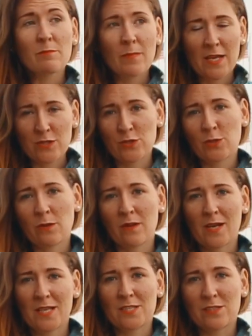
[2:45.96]
and made sure
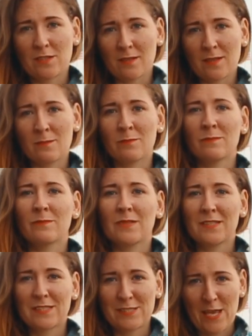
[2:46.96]
that I still am
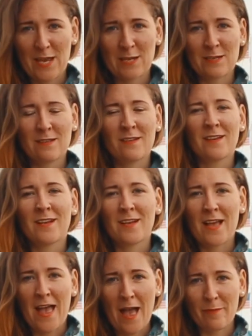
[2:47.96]
sane,
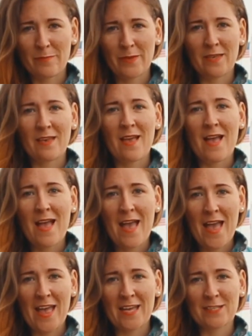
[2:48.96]
happy,
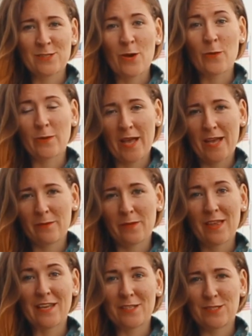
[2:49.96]
and okay
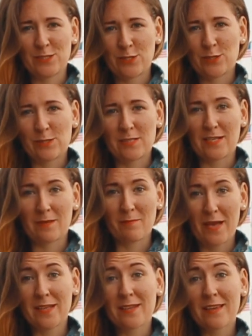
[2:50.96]
with any decisions that I
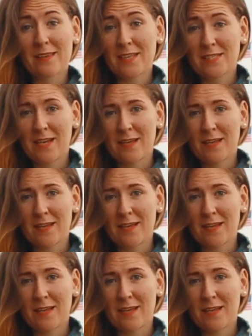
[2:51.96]
made at that